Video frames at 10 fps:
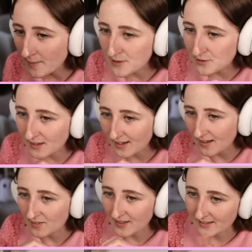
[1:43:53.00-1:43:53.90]
using
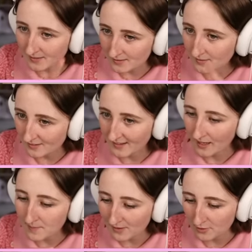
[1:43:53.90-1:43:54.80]
this
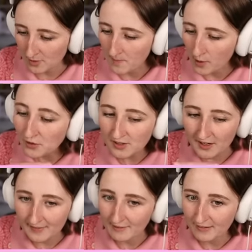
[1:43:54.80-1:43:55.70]
stand mixer the most out
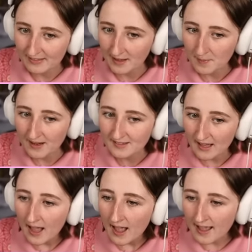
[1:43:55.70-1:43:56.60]
of everything because
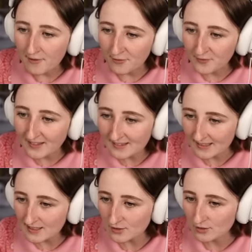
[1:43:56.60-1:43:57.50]
it fits
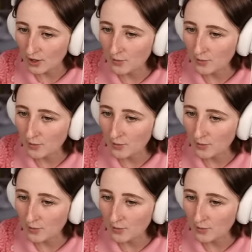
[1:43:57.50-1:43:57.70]
in so